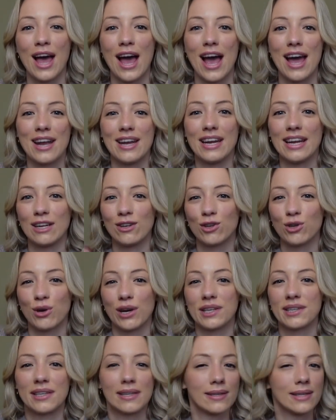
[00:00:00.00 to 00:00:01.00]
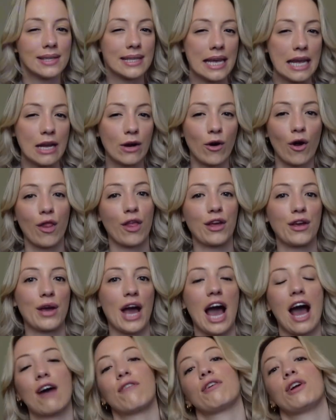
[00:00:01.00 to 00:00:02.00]
and interesting secret that you
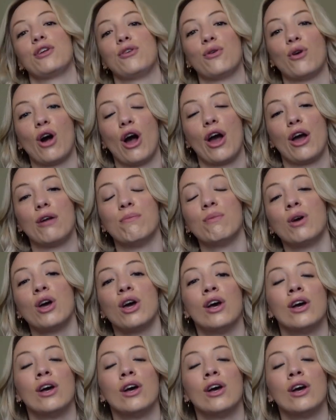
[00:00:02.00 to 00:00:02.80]
have in your home.